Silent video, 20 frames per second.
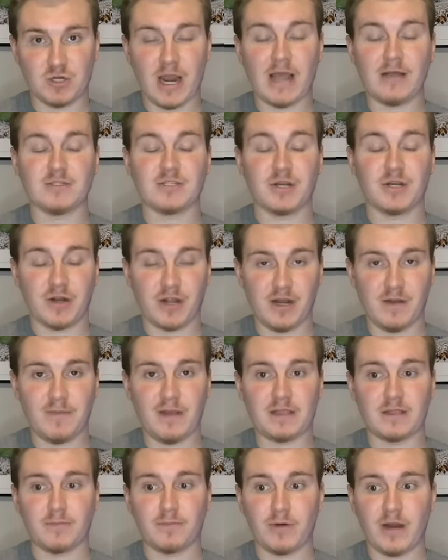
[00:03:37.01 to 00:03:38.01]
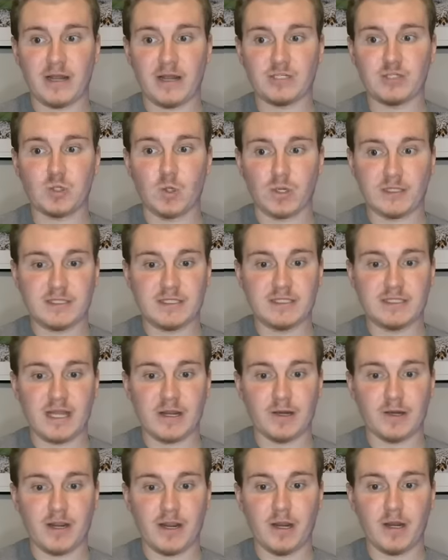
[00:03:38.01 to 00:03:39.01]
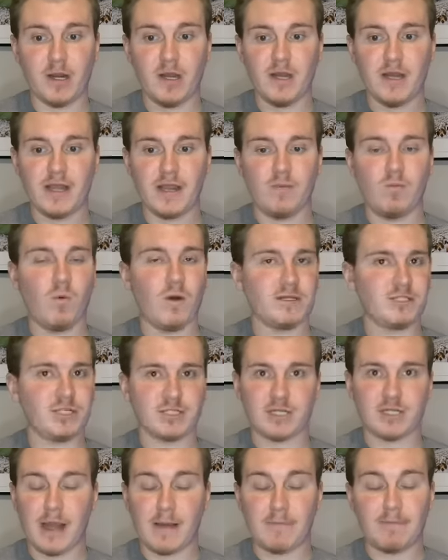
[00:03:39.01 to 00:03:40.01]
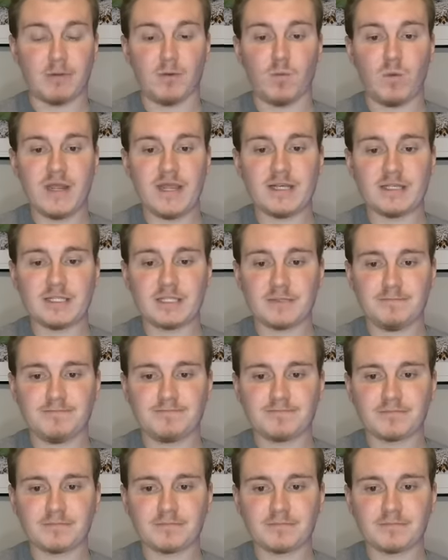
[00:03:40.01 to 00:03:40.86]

trials that are going to be at the Bryce Jordan Center here in, what, just a couple of weeks?